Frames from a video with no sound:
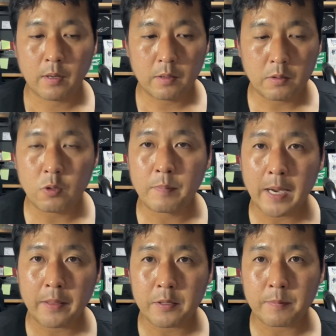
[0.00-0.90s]
New
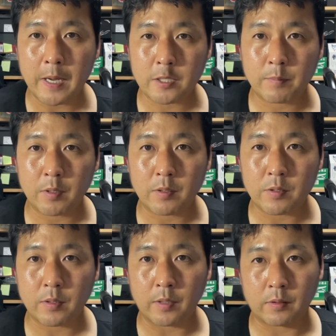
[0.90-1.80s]
Balance basketball
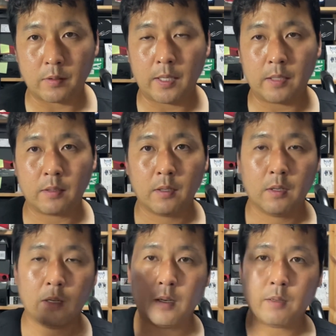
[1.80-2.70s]
cushioning to date.
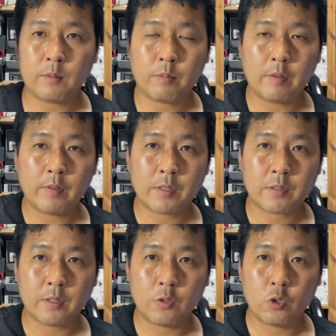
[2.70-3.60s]
The
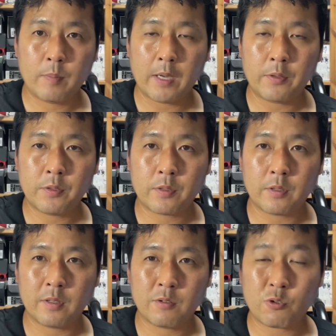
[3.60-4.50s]
previous New Balance
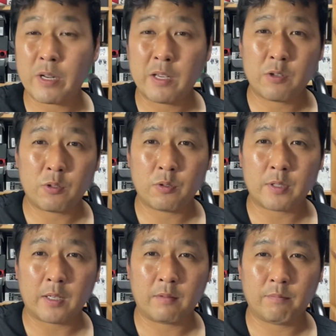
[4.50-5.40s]
training shoes,
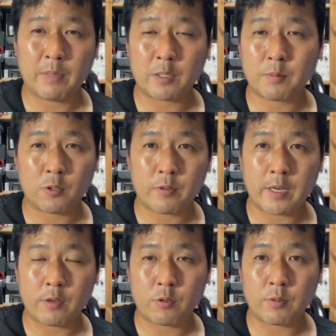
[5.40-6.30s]
like baseball
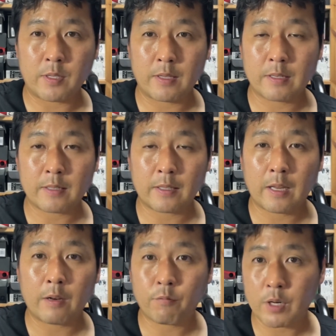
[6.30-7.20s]
training shoes and things like
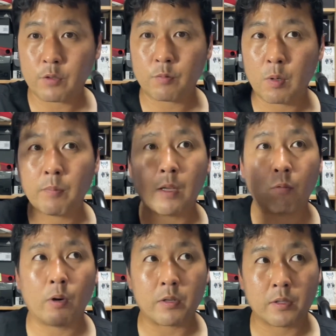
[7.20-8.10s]
that, had fresh foam that
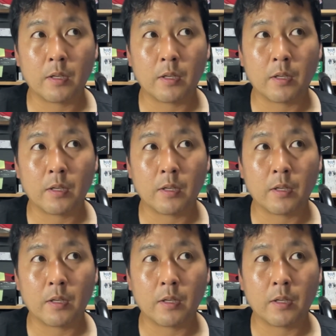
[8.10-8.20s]
was